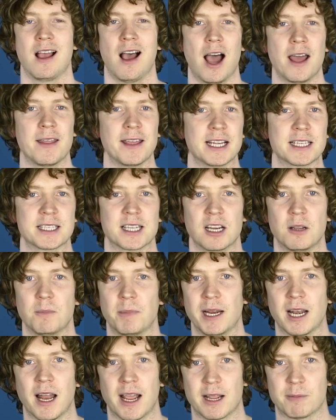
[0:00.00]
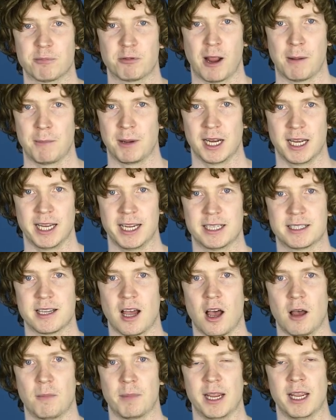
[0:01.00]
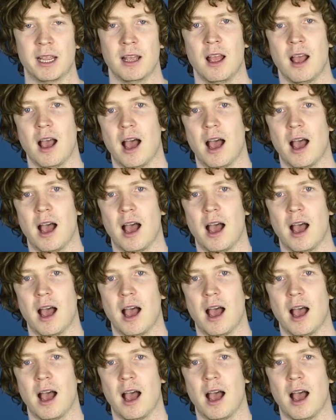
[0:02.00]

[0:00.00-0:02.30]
I think it's going to be like a Premier League derby.